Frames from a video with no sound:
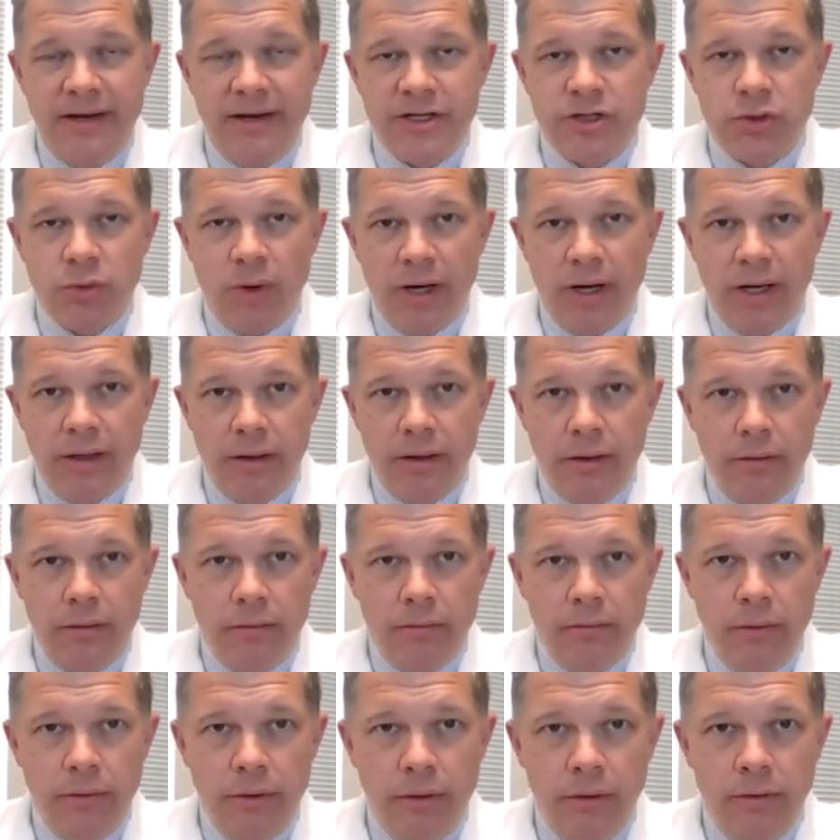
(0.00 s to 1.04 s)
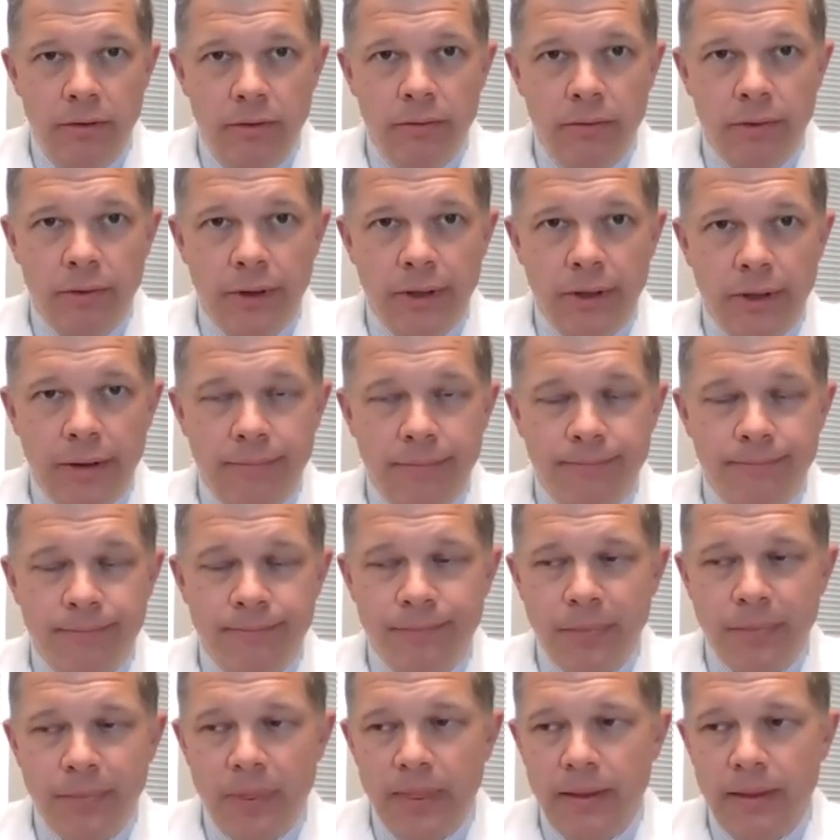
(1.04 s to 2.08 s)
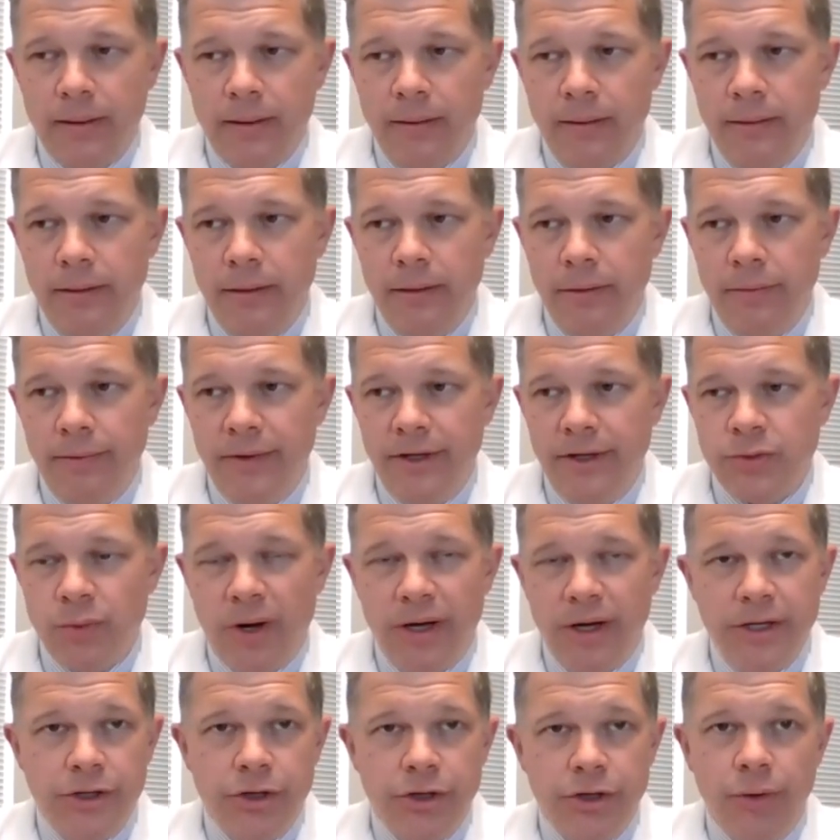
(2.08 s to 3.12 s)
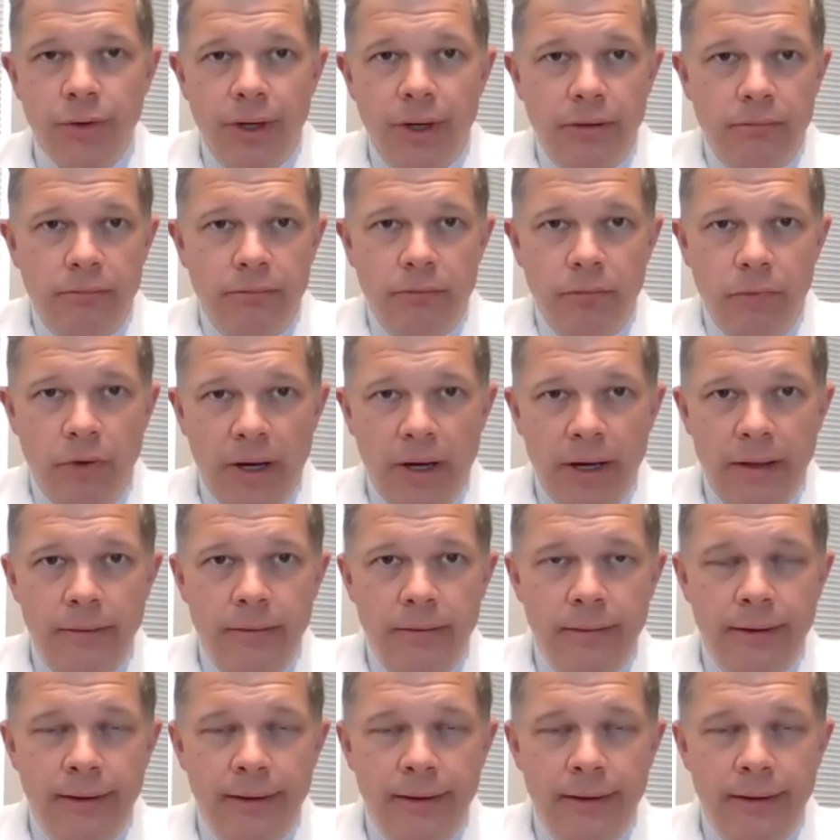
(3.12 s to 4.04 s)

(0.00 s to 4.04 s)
That's why that's why you do it, right?